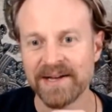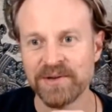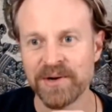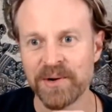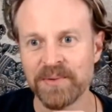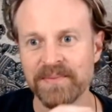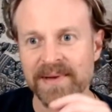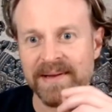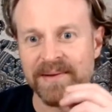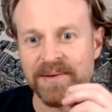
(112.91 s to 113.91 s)

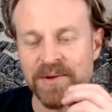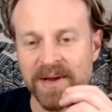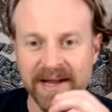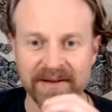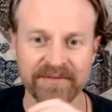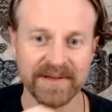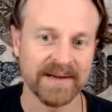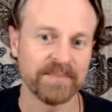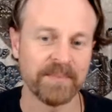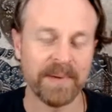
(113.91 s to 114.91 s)
you can have
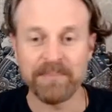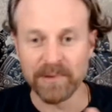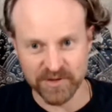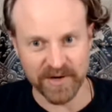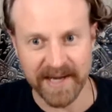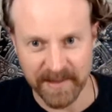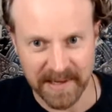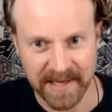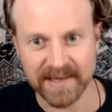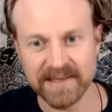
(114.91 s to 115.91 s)
people training
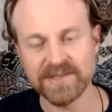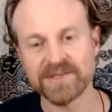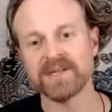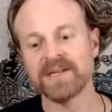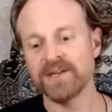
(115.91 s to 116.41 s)
partners,